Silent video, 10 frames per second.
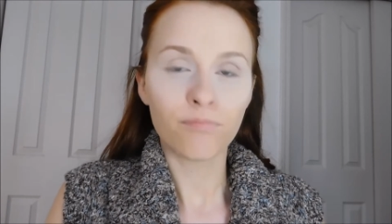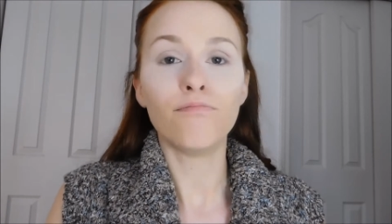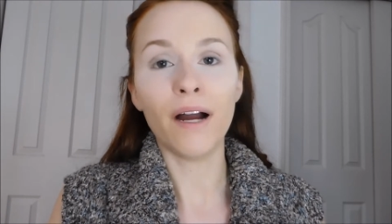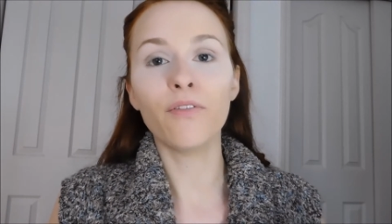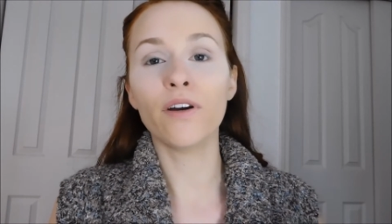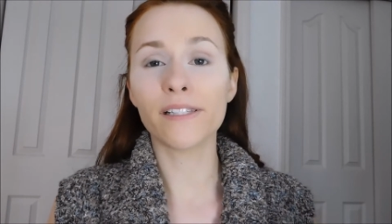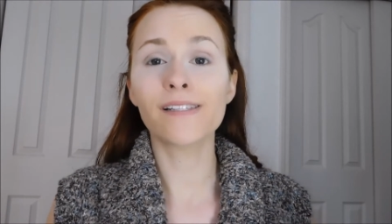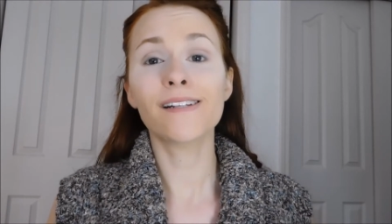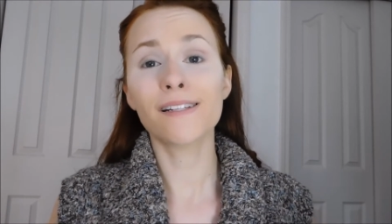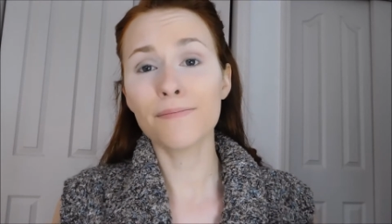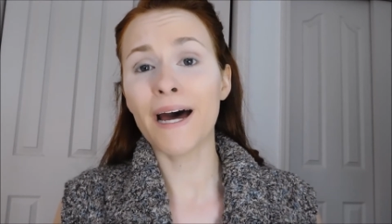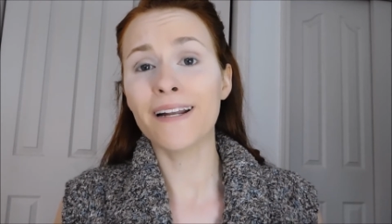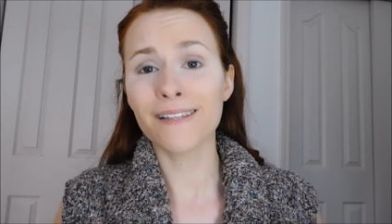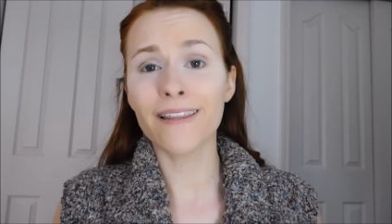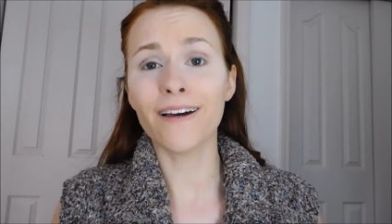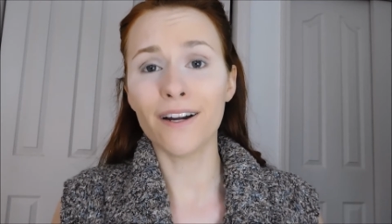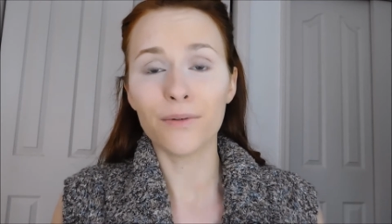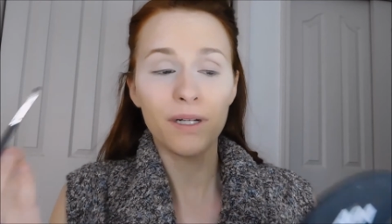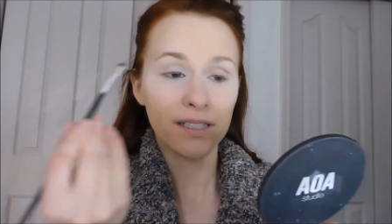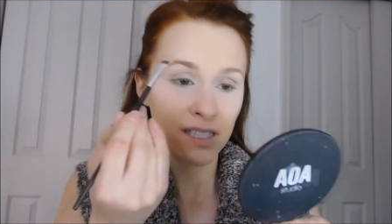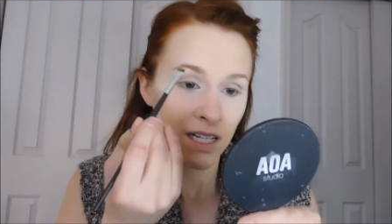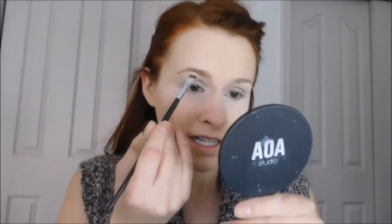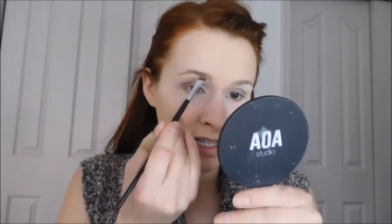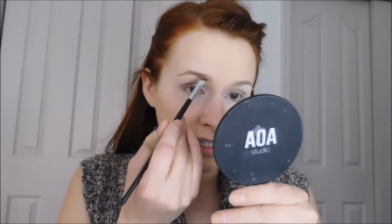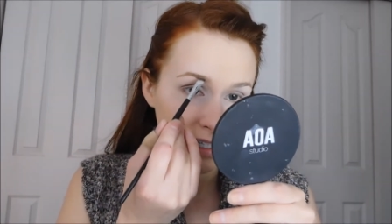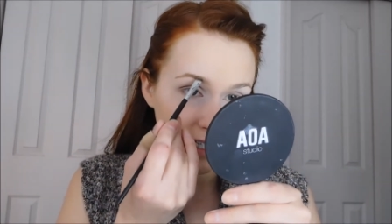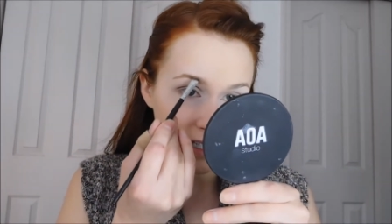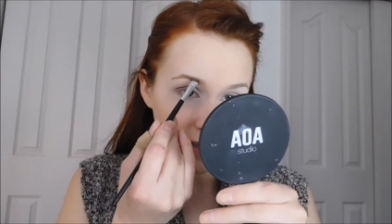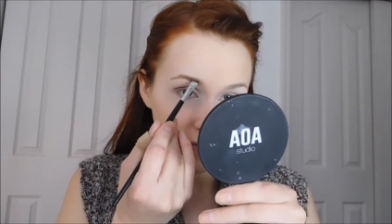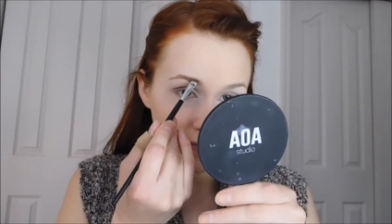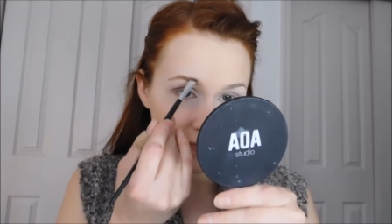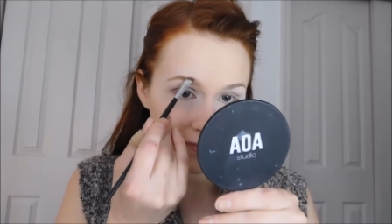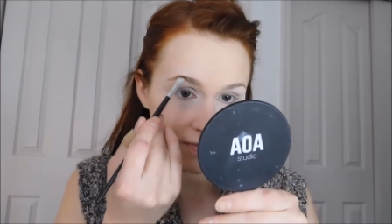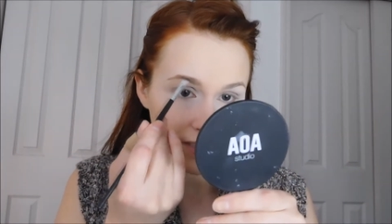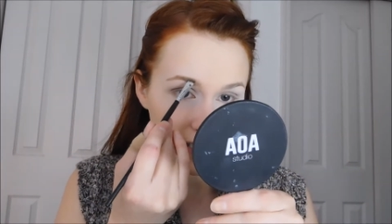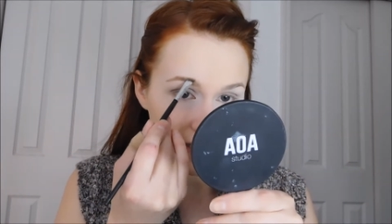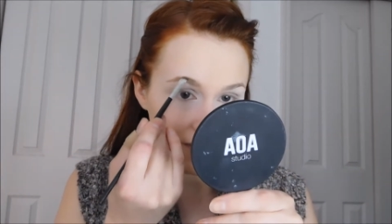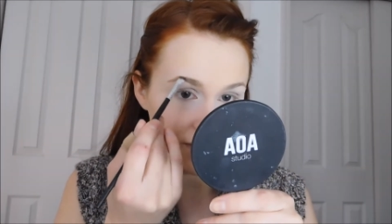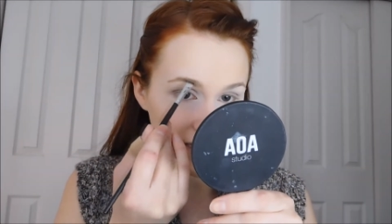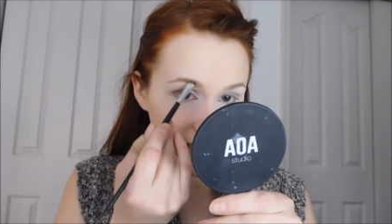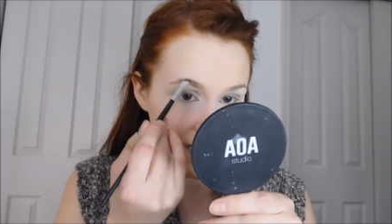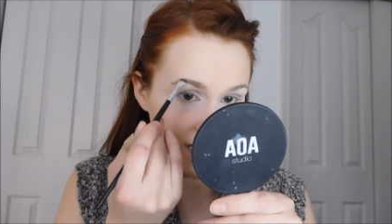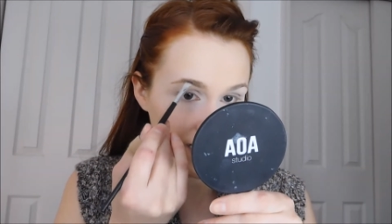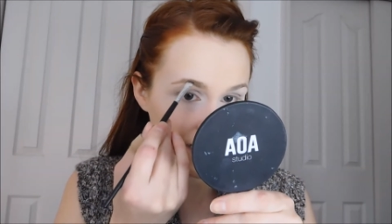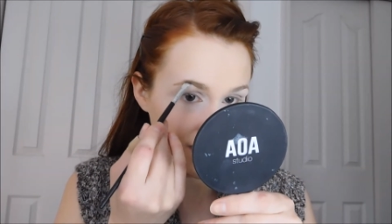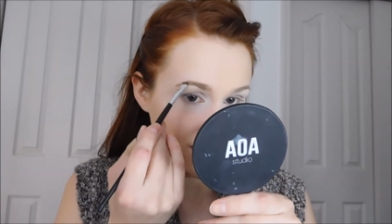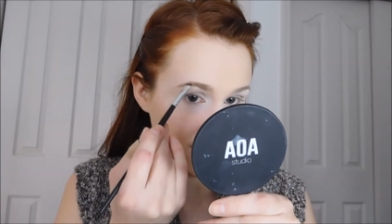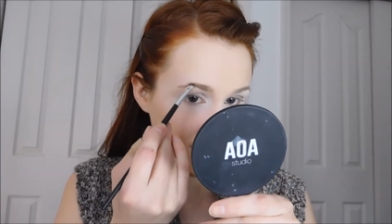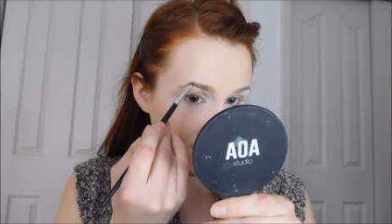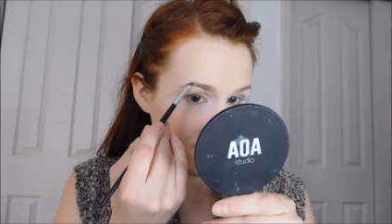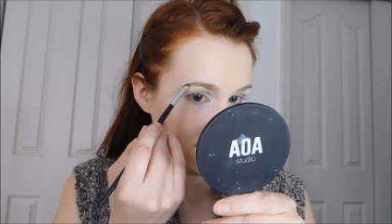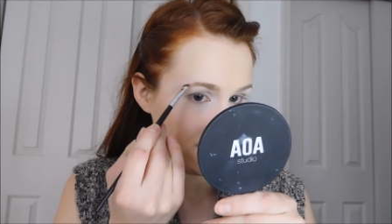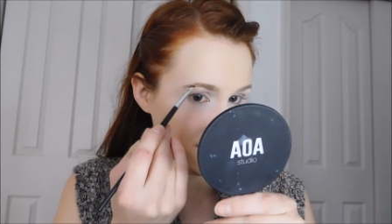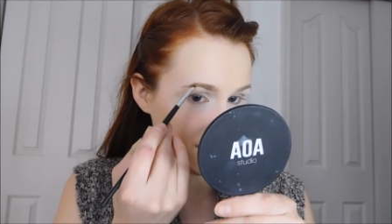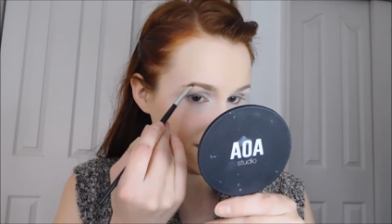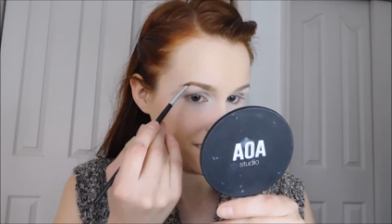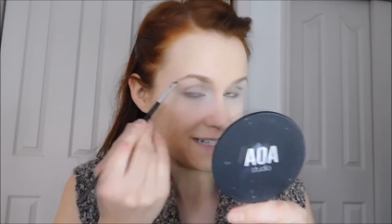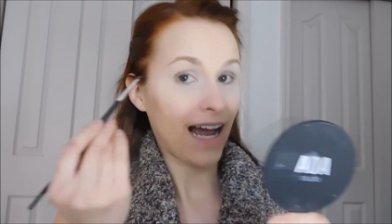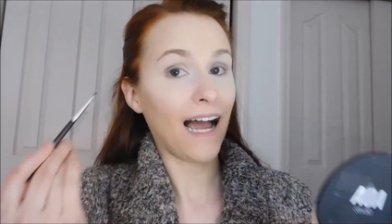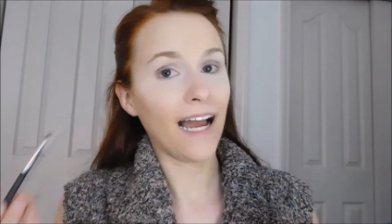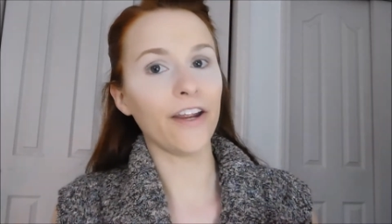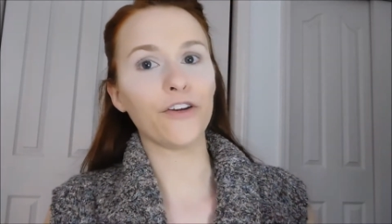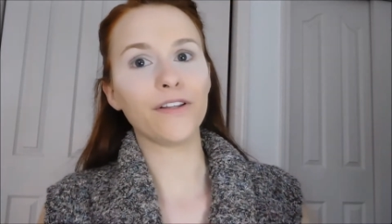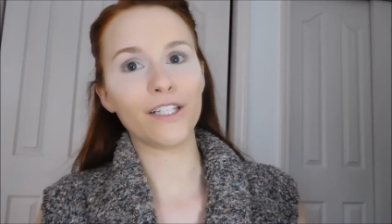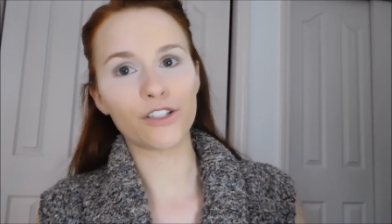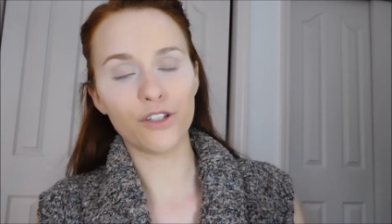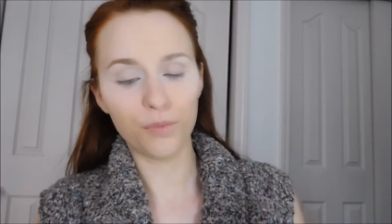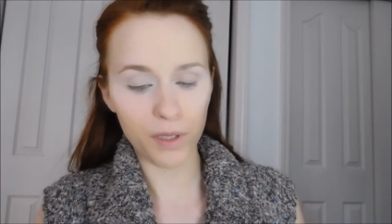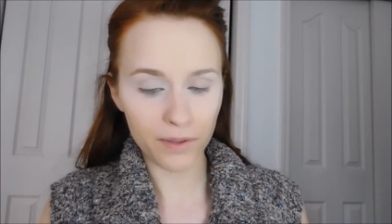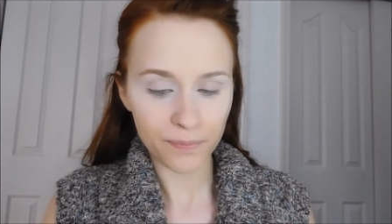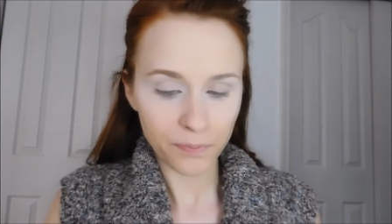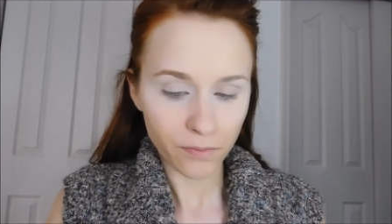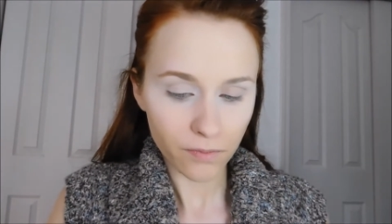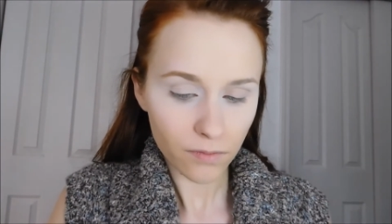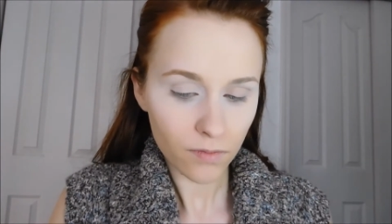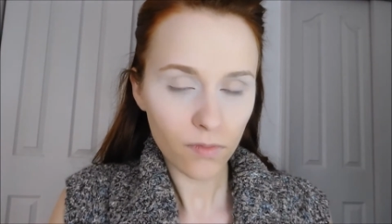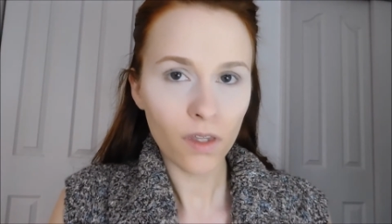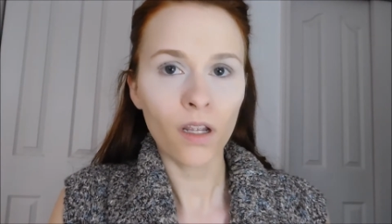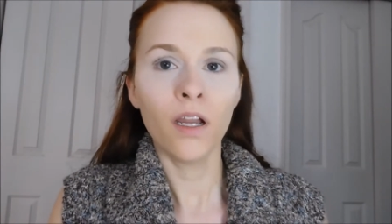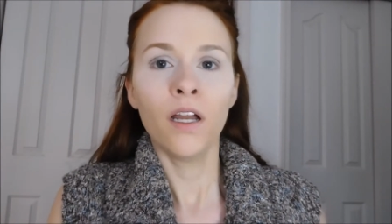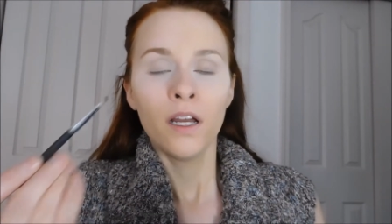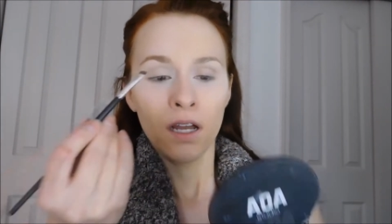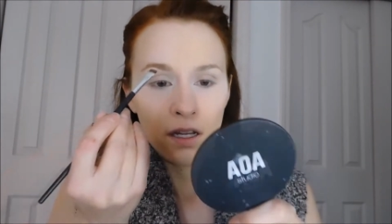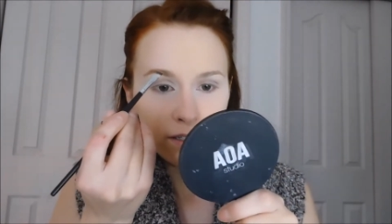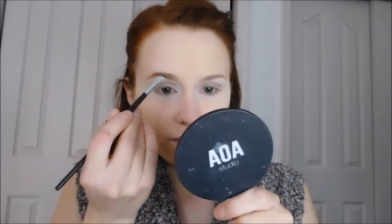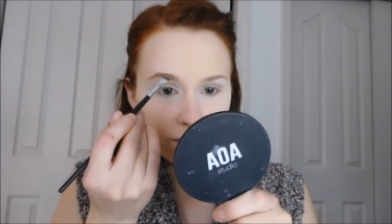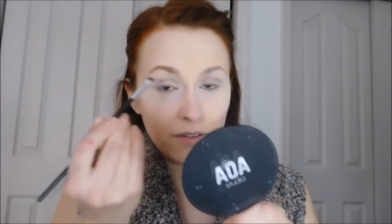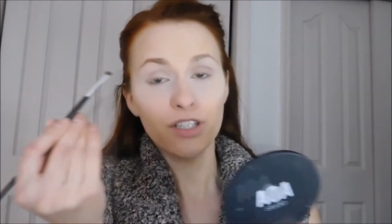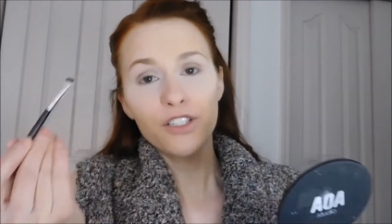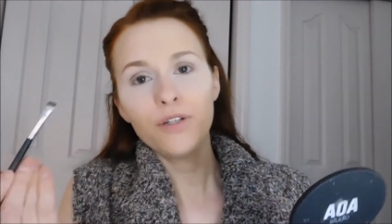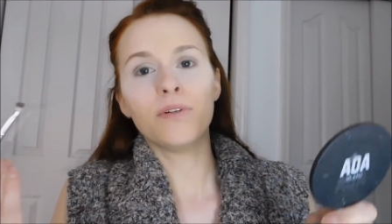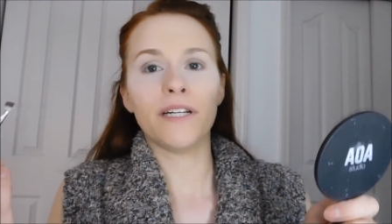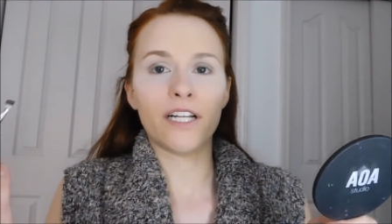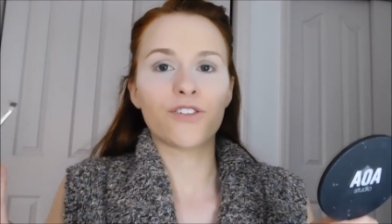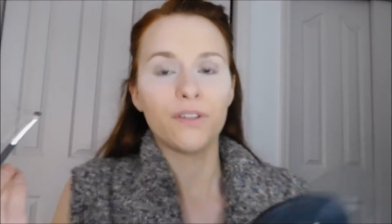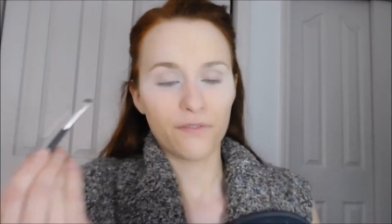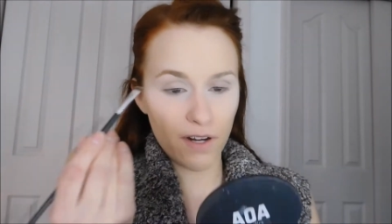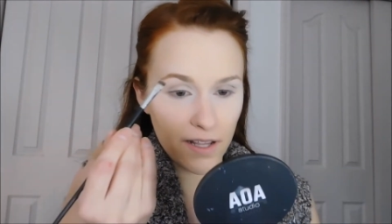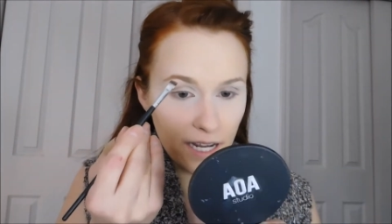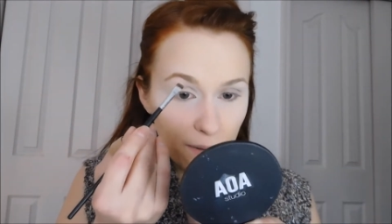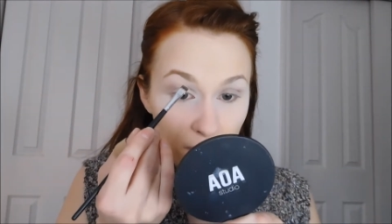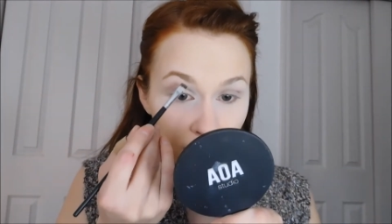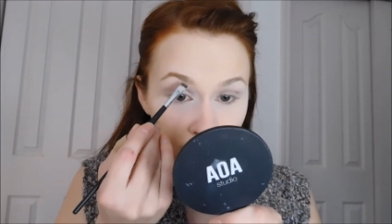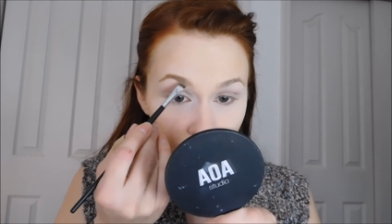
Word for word: My voice isn't as bad as I thought it was. The stuff I say isn't entirely stupid. You don't look too unnatural in front of the camera.